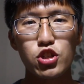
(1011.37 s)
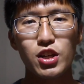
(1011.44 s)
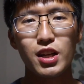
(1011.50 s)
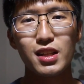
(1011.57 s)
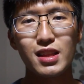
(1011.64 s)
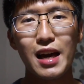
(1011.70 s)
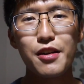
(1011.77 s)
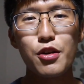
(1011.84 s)
to
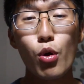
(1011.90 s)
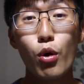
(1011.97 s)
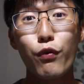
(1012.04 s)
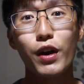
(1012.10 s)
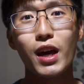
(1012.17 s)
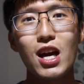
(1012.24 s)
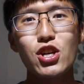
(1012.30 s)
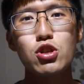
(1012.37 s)
hit that
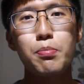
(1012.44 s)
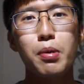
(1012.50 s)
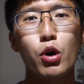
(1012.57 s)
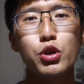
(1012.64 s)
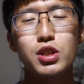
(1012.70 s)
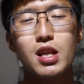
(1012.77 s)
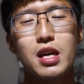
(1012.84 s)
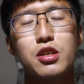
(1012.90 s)
notification bell
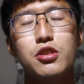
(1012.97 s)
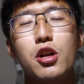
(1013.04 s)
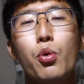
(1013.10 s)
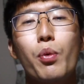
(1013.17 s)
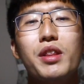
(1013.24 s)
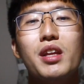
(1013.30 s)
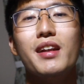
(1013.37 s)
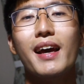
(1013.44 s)
so that you know
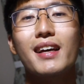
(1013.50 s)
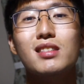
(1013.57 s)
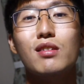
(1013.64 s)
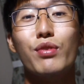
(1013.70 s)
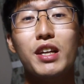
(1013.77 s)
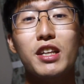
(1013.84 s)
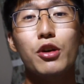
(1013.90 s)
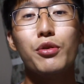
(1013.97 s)
when the next
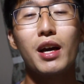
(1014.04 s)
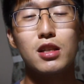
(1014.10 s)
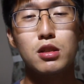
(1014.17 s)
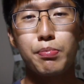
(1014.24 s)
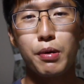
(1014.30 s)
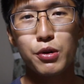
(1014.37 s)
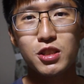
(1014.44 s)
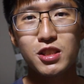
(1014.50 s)
video gets
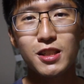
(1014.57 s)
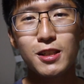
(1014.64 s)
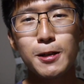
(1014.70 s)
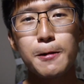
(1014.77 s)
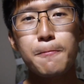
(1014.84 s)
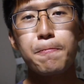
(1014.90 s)
posted,